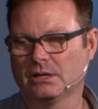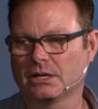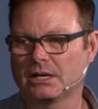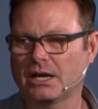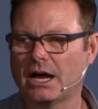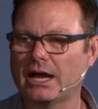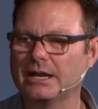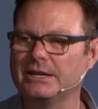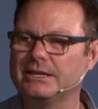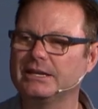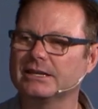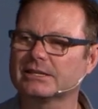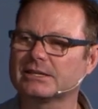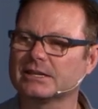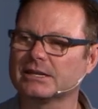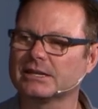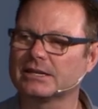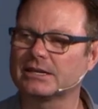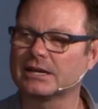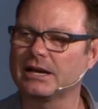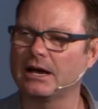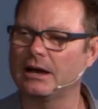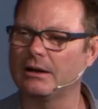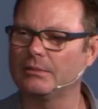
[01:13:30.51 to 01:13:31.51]
God doesn't
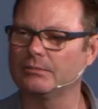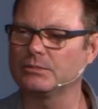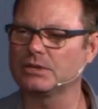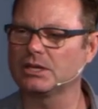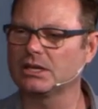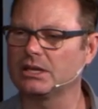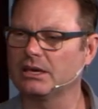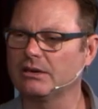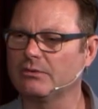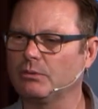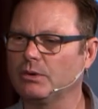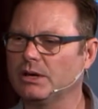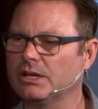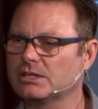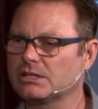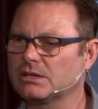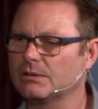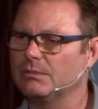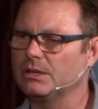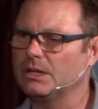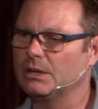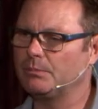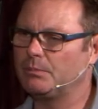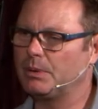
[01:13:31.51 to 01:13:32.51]
come to give
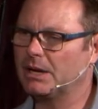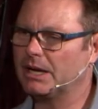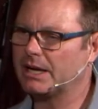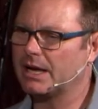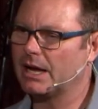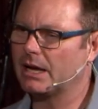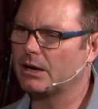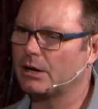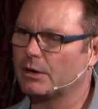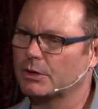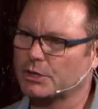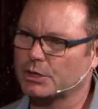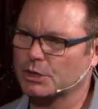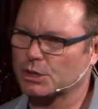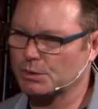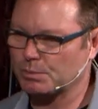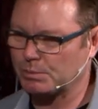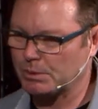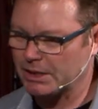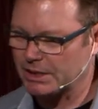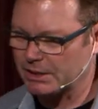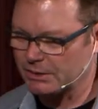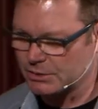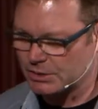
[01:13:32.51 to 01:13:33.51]
wisdom and then pick out all your
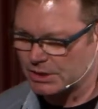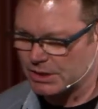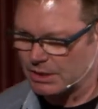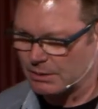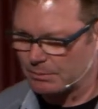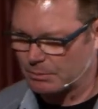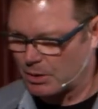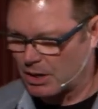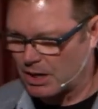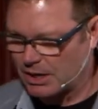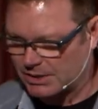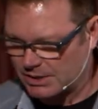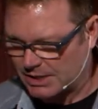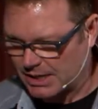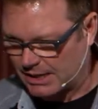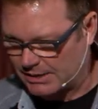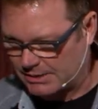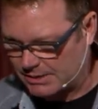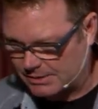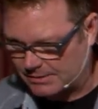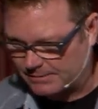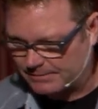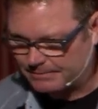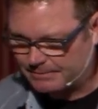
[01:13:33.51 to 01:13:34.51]
splinters in the
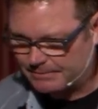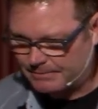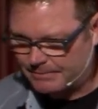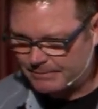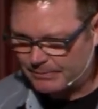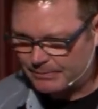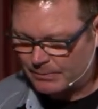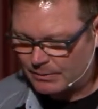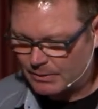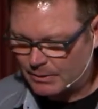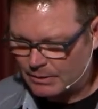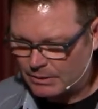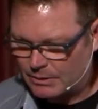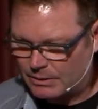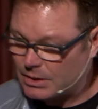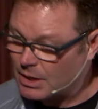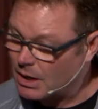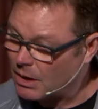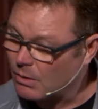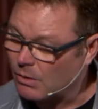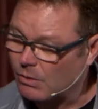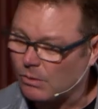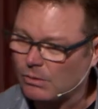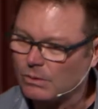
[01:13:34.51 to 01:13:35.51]
process.
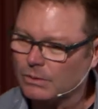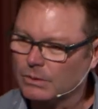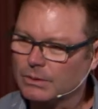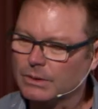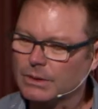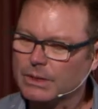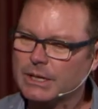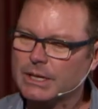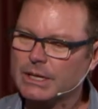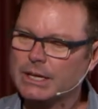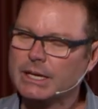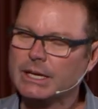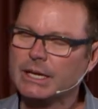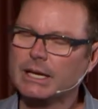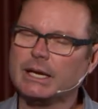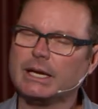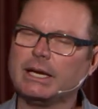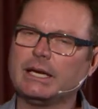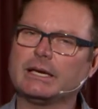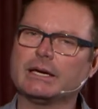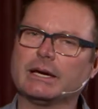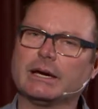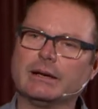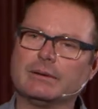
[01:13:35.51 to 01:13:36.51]
No.
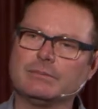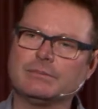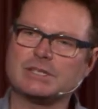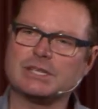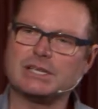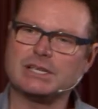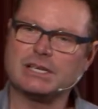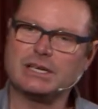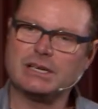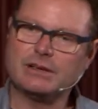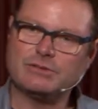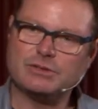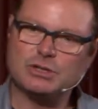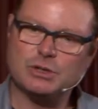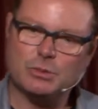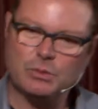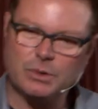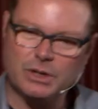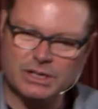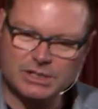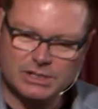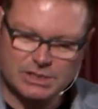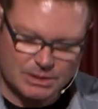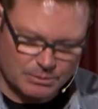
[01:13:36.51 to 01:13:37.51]
He comes and gives you
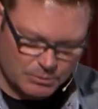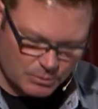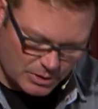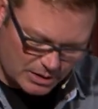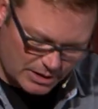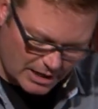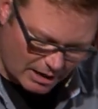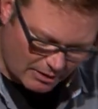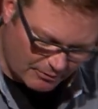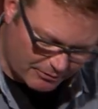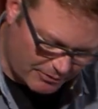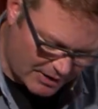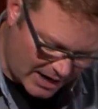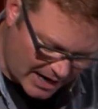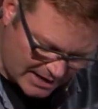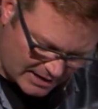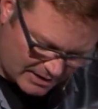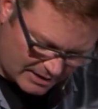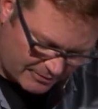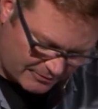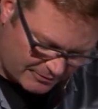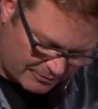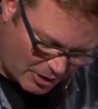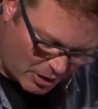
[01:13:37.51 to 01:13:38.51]
wisdom without
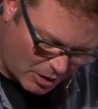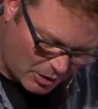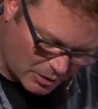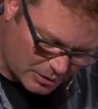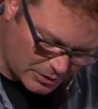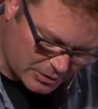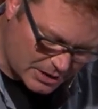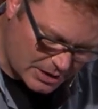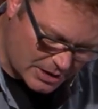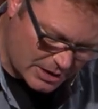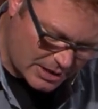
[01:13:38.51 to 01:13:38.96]
finding fault.